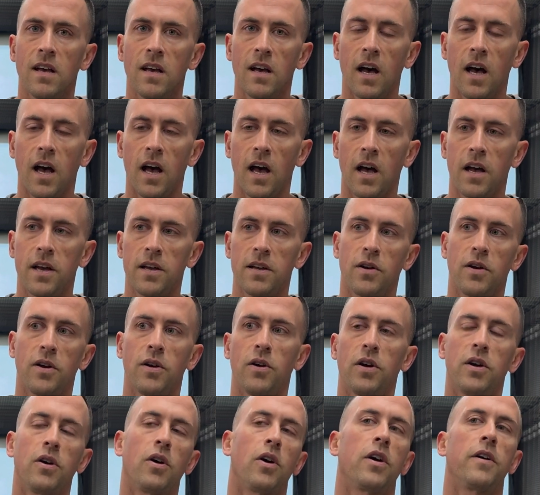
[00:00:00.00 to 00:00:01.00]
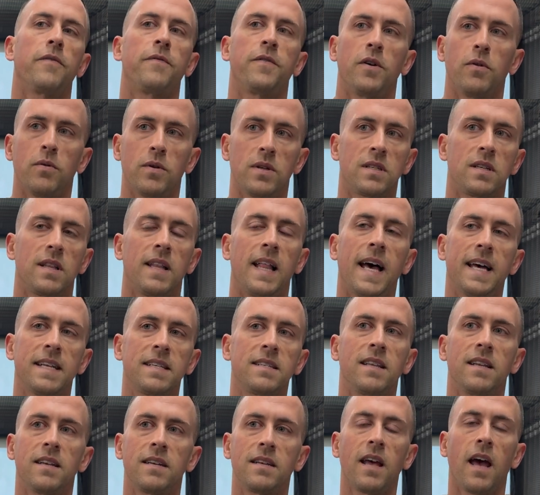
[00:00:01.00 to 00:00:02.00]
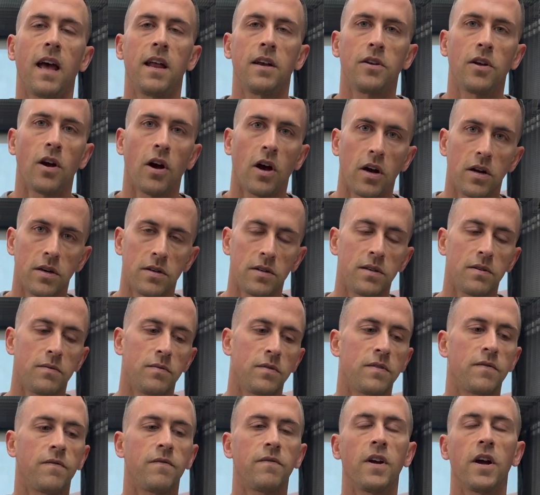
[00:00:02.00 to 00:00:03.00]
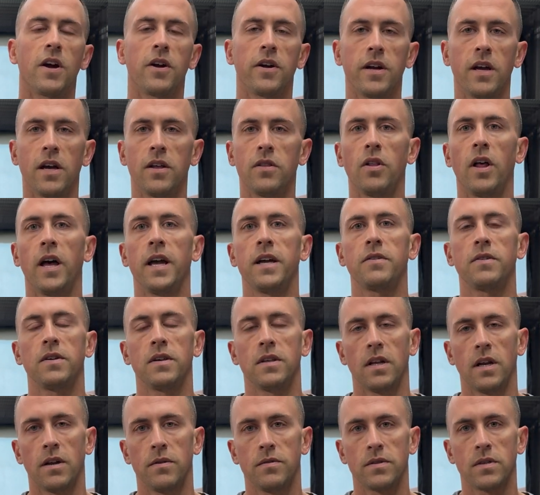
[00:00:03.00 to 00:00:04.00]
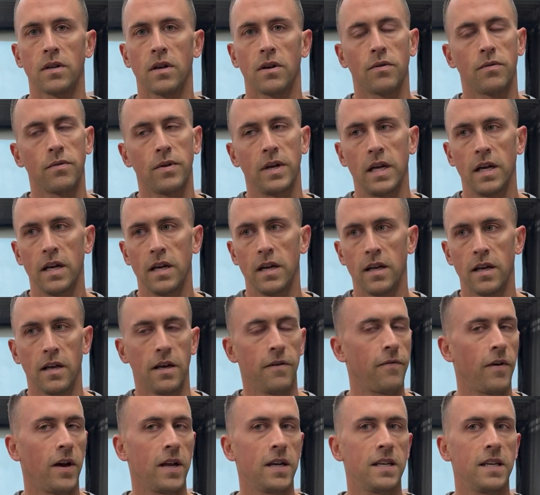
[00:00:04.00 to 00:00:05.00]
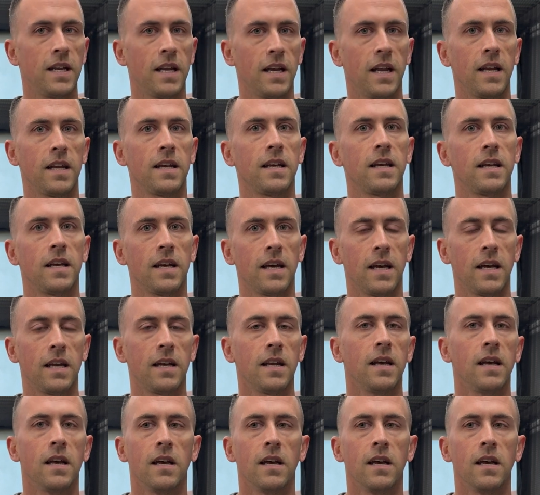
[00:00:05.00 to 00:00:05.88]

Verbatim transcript: uh, or if it was less than 10 yards, it was very unlikely that I was going to read. If I didn't get